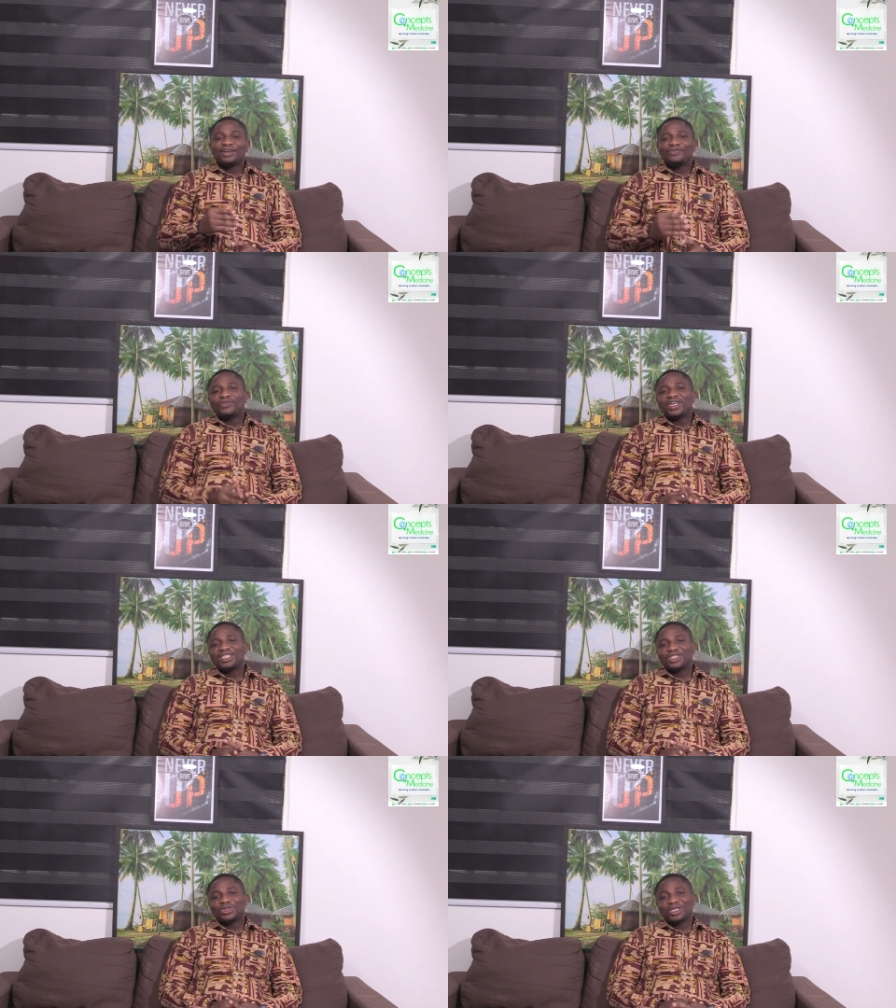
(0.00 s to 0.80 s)
the
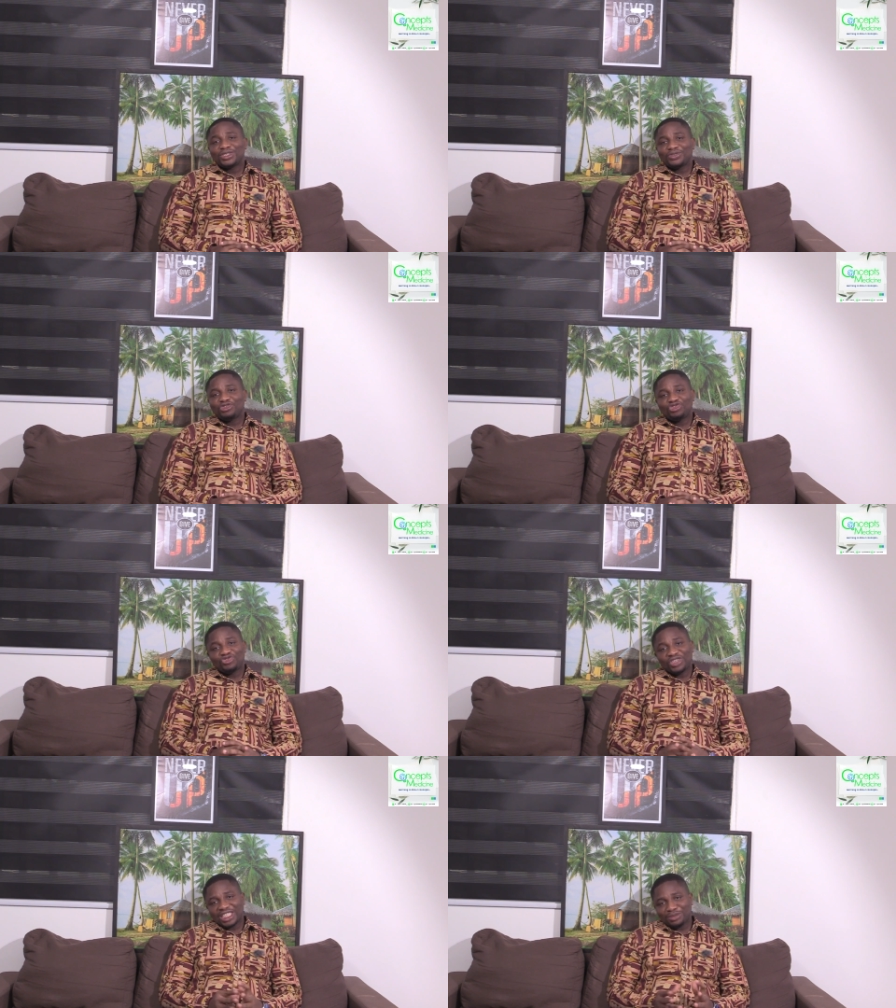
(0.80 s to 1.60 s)
first choice of
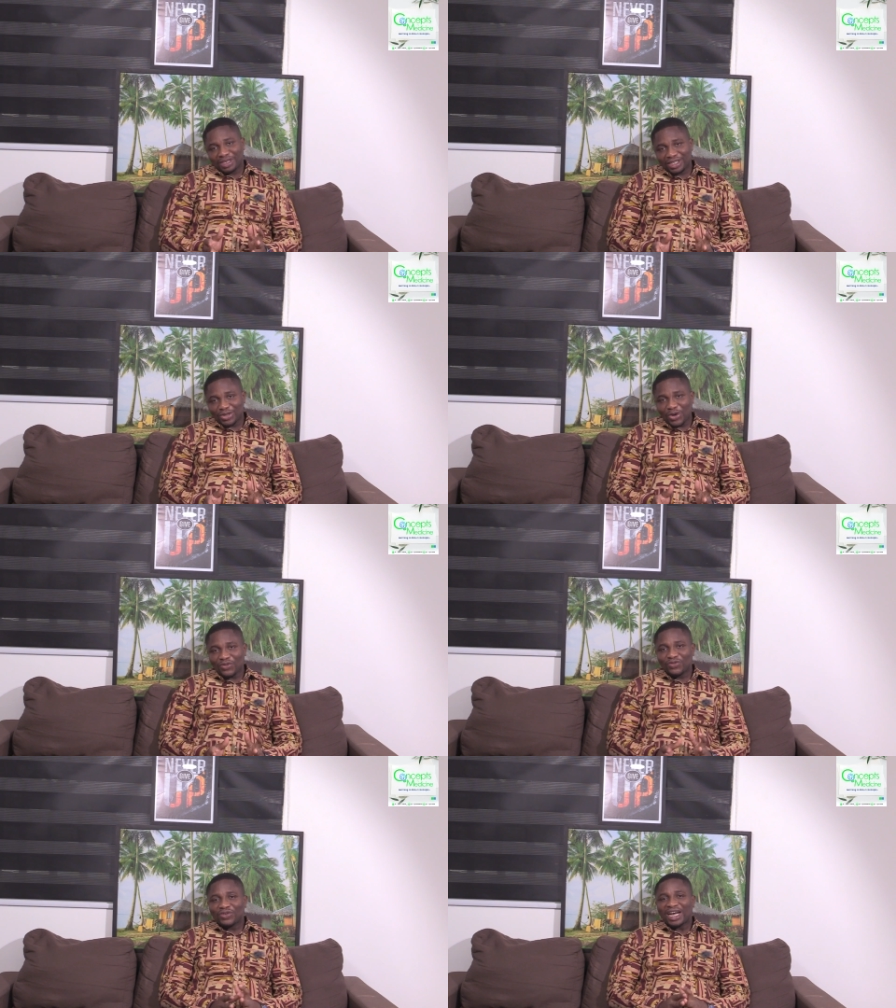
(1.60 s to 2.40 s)
treatment
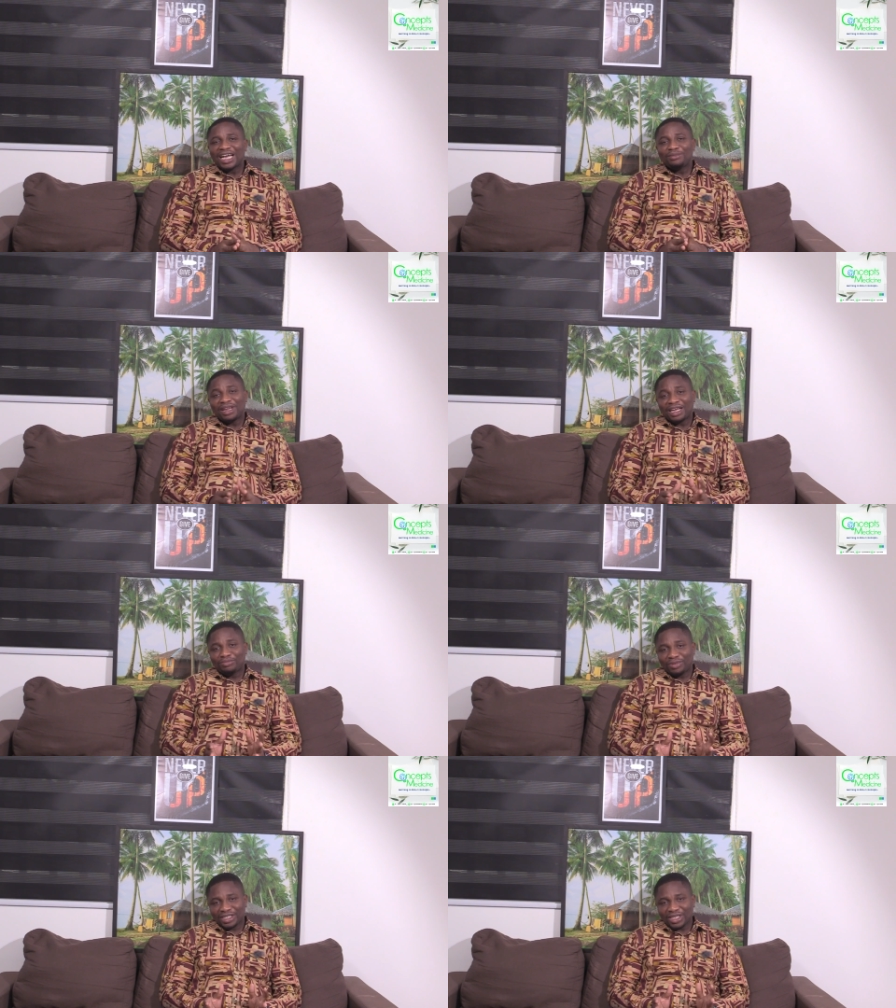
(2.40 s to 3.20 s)
of high
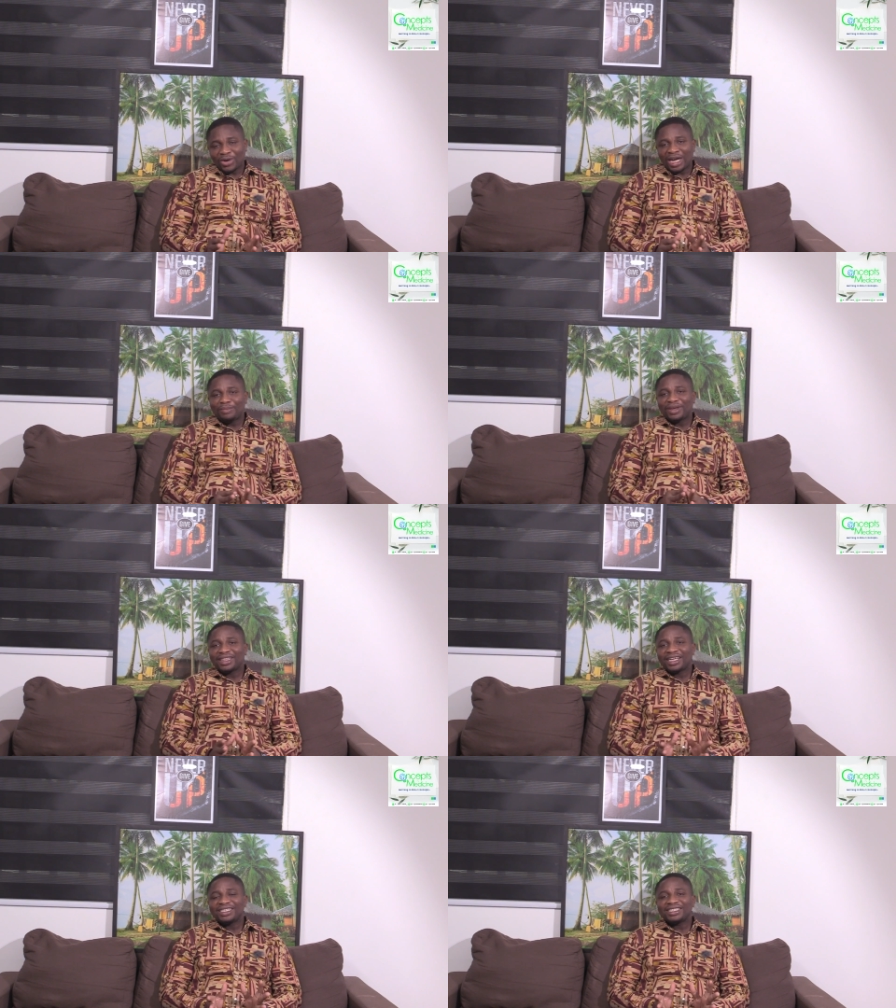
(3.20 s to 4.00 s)
blood pressure or
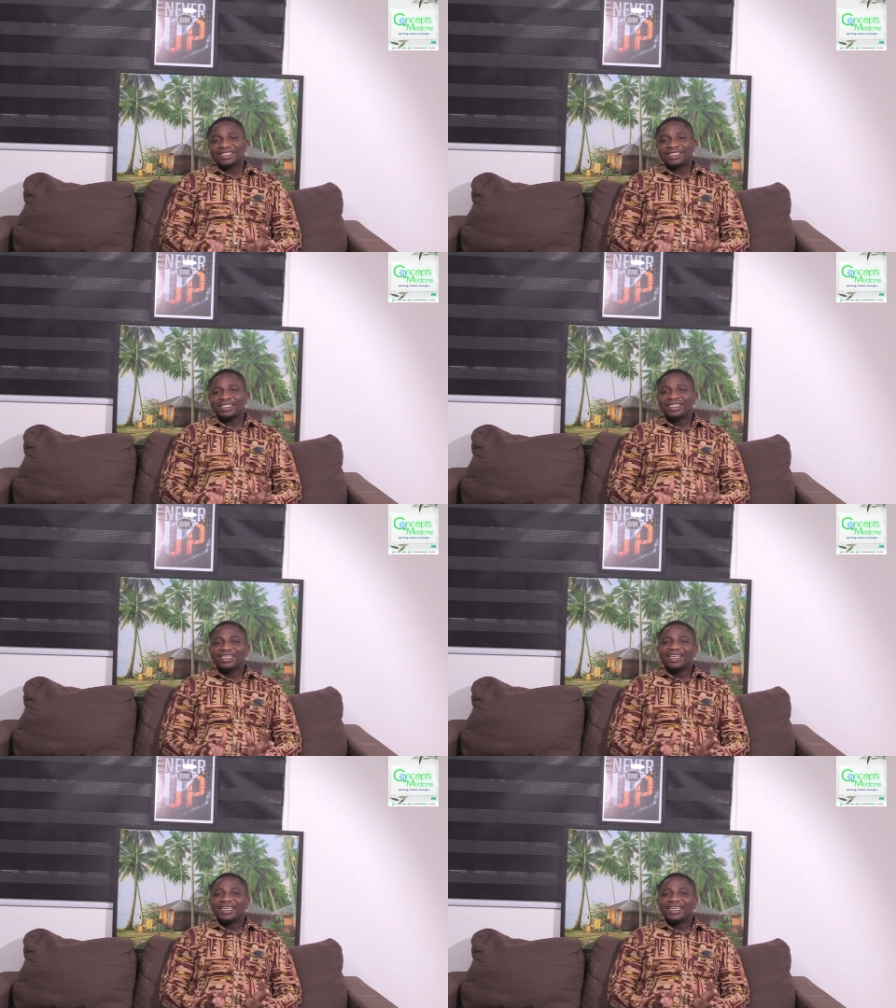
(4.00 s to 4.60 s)
hypertension